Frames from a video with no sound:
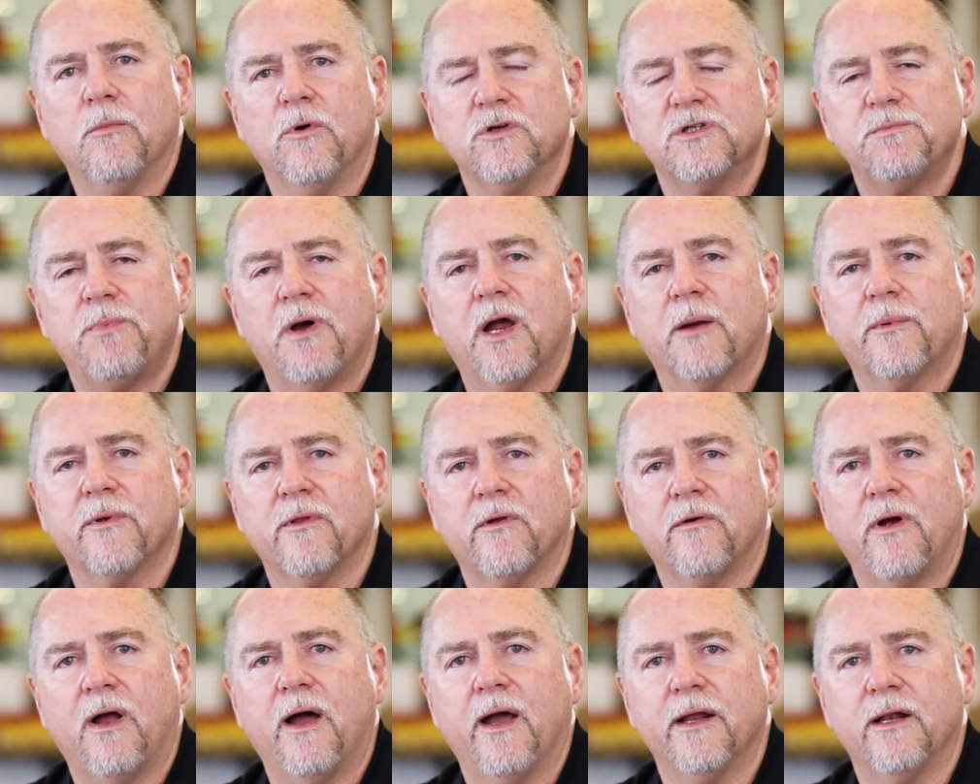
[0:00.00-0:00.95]
most
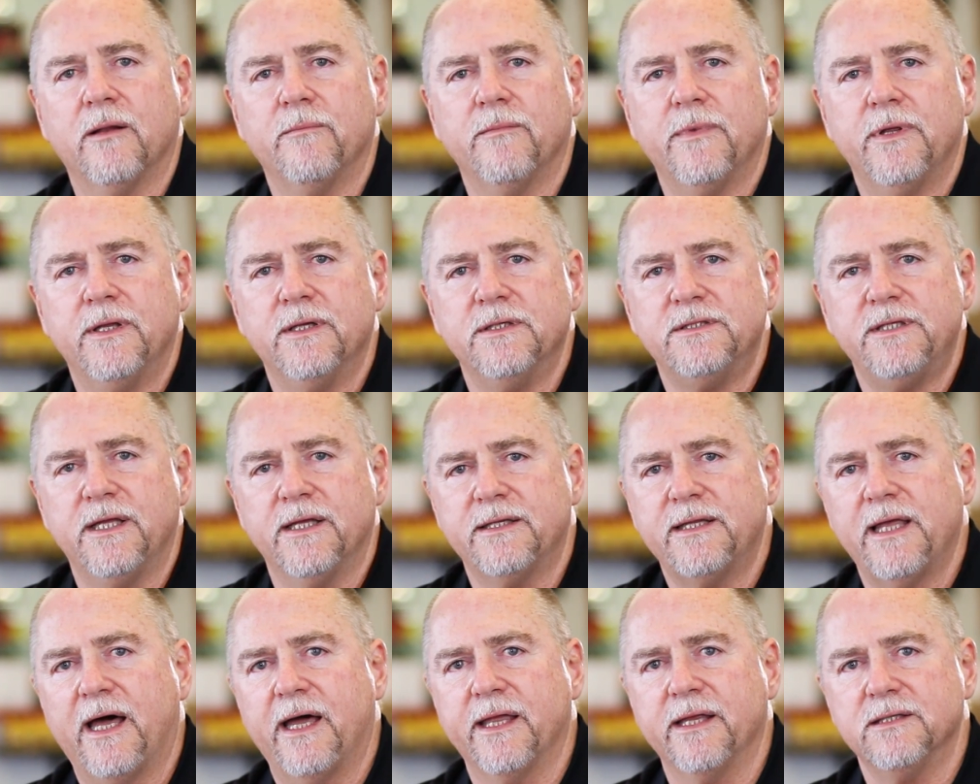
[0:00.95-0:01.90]
popular item is the
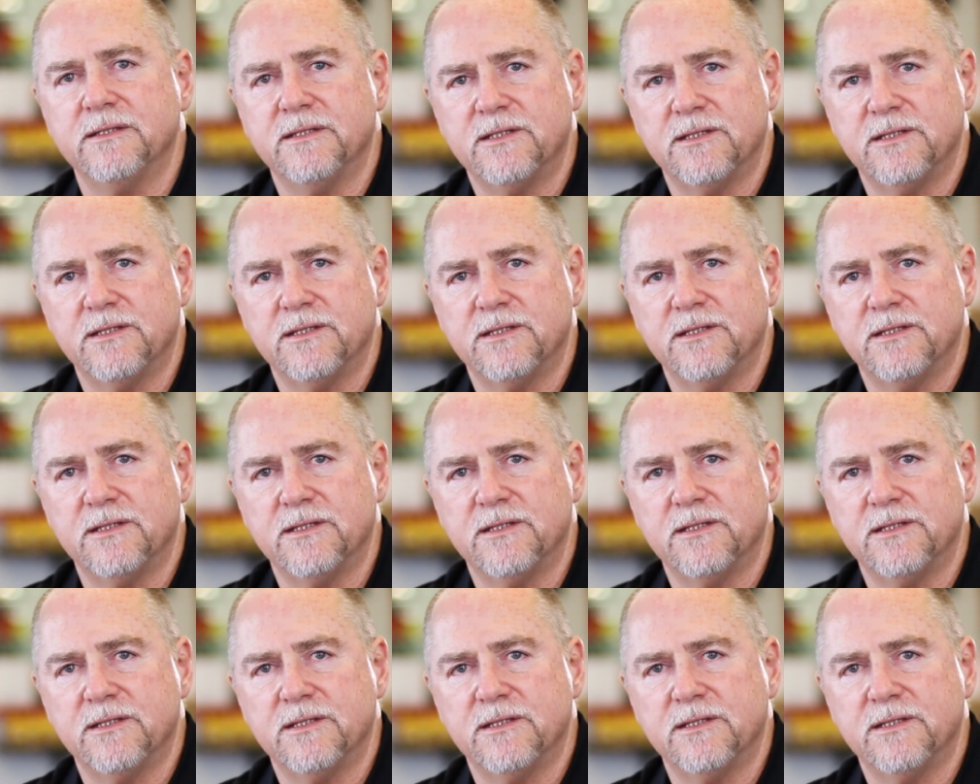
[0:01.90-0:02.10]
Italian